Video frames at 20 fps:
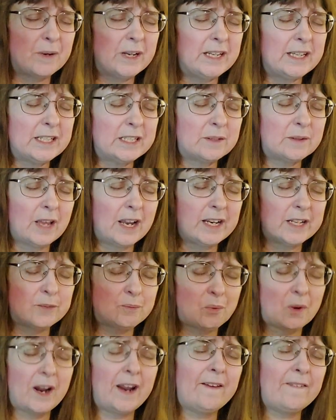but is and is
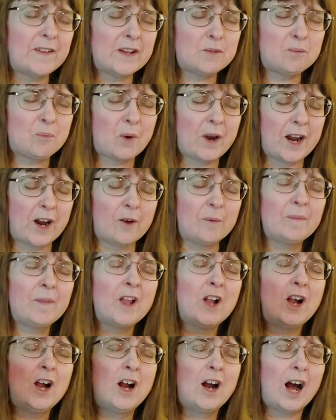praying this prayer
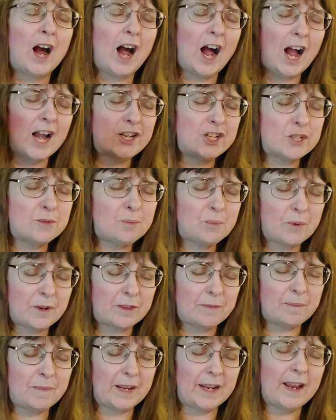I just,
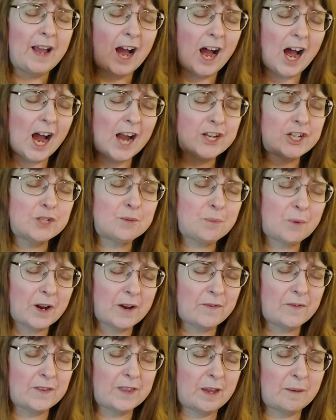with me, I just pray
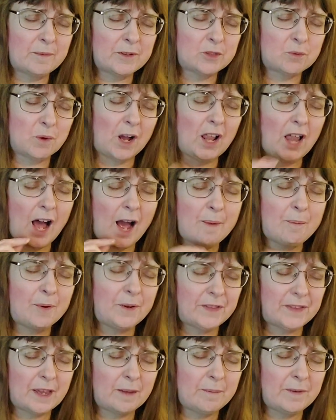for them as well. I
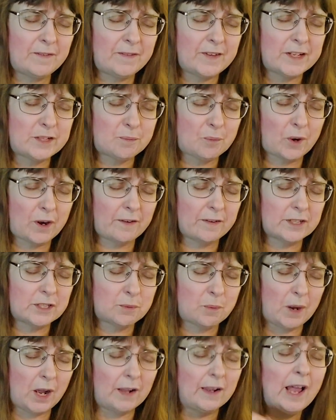put them in this prayer
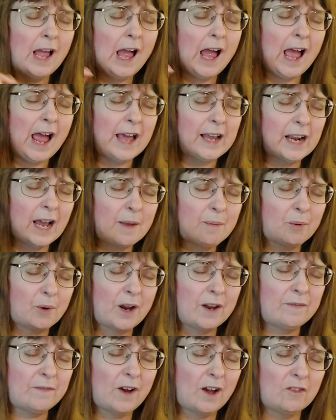as well. And I
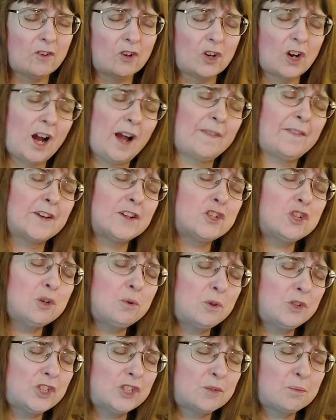pray, Father God, that you
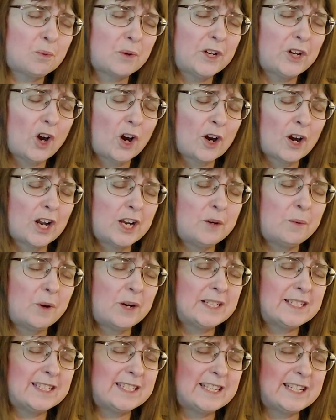will just bring our
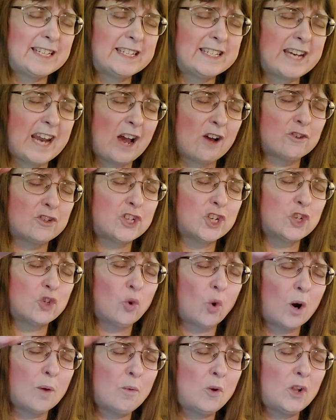A1Cs down to
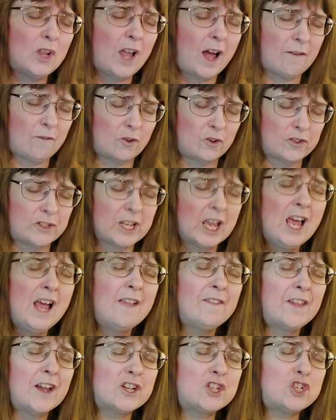normal levels,
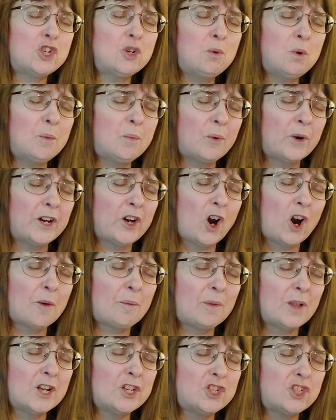that you will bring our
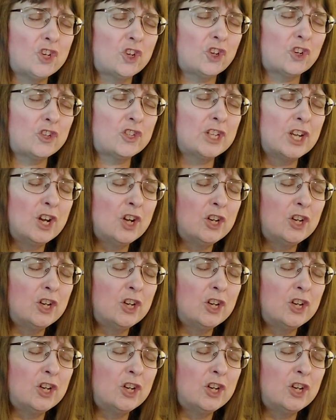blood sugars